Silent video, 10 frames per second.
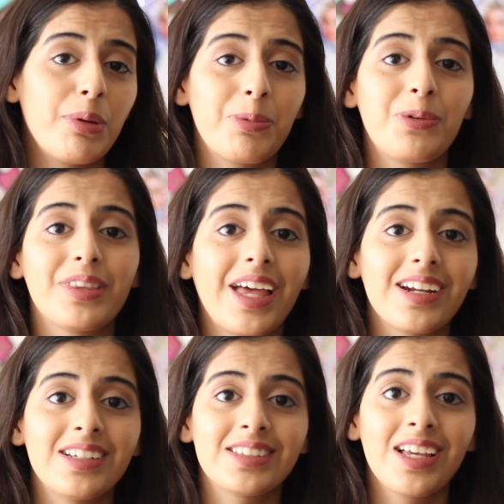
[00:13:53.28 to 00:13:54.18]
people,
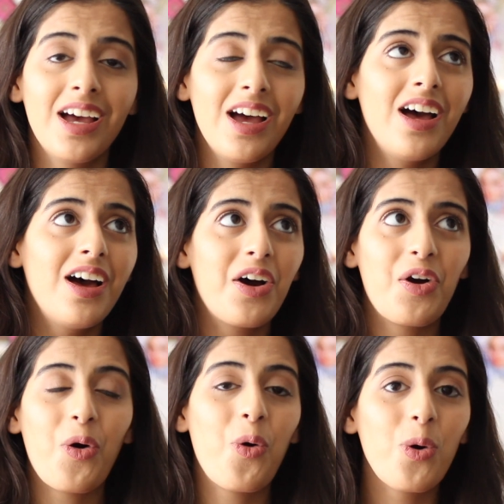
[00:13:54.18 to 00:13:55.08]
that is
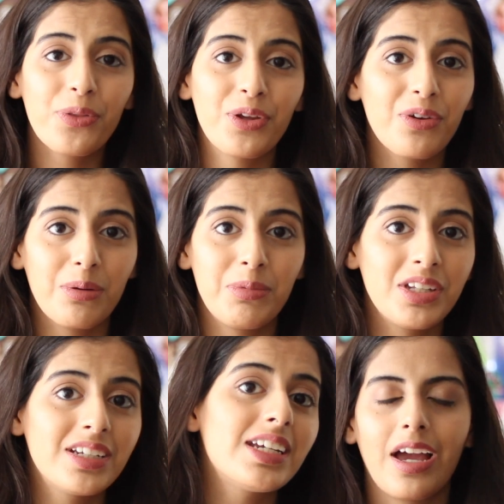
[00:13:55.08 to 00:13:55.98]
a whole new
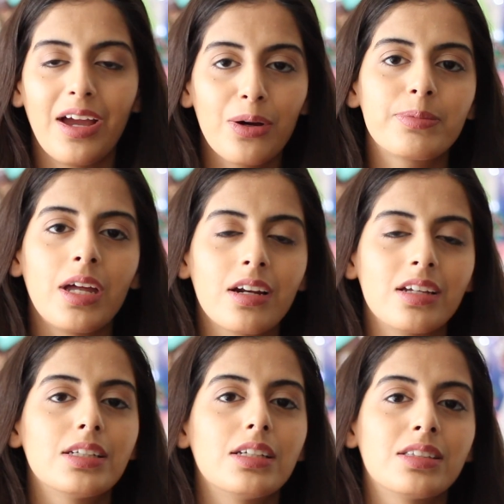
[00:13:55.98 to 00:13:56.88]
community. I hope that I
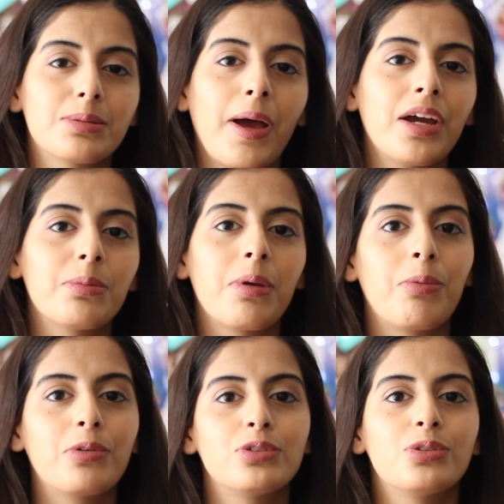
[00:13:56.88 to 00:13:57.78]
can inspire
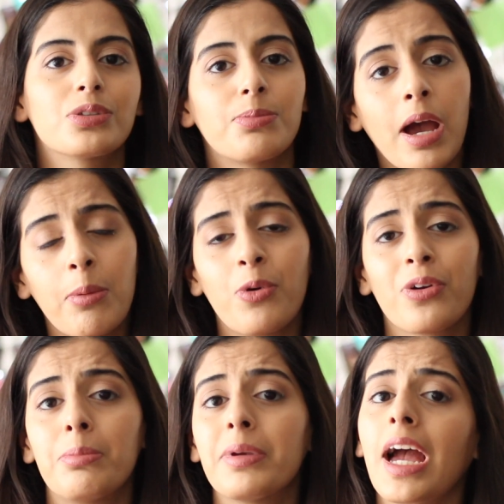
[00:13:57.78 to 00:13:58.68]
people to smile
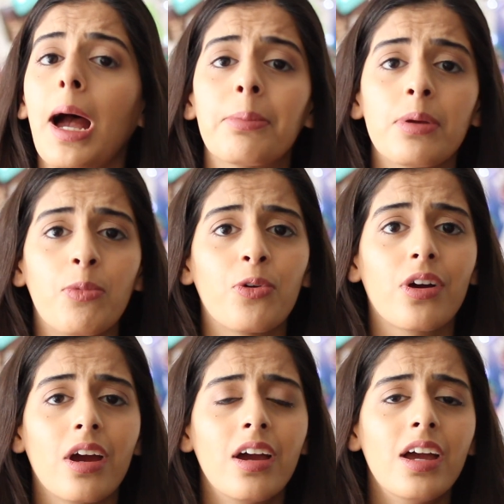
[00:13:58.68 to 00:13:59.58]
more and be happy
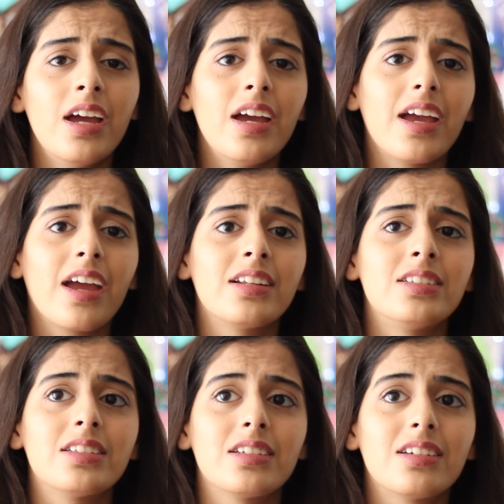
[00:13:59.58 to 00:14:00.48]
more.
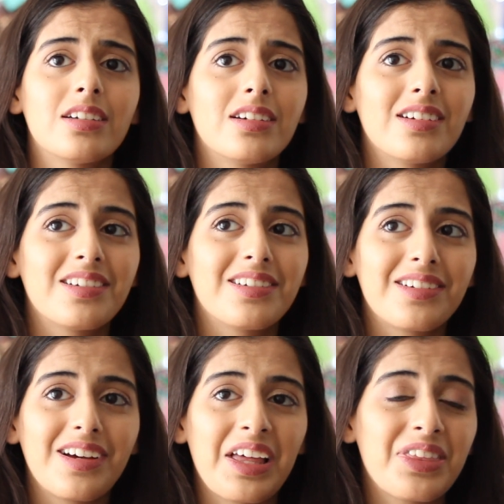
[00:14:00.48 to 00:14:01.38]
And
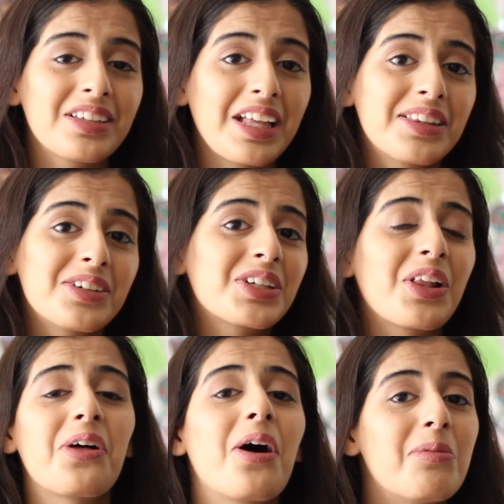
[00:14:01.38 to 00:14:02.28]
I think that there's a
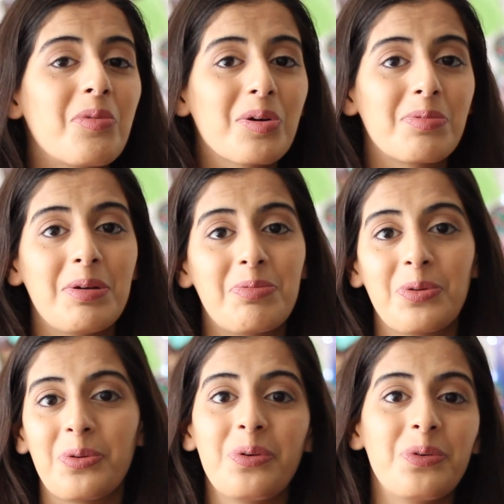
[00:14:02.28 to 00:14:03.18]
lot more
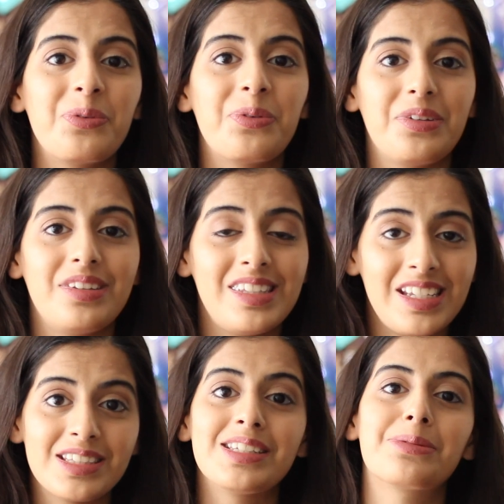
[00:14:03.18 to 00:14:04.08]
people who
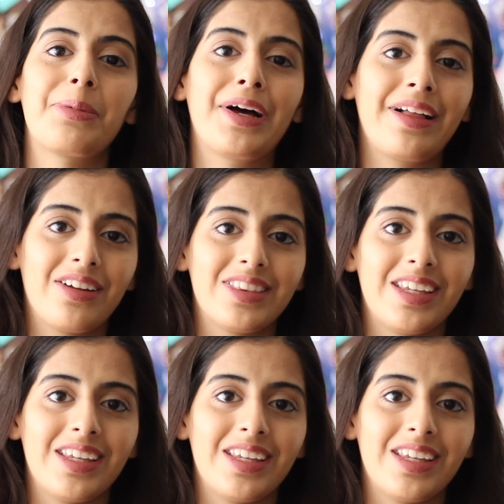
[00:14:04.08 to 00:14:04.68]
need to smile out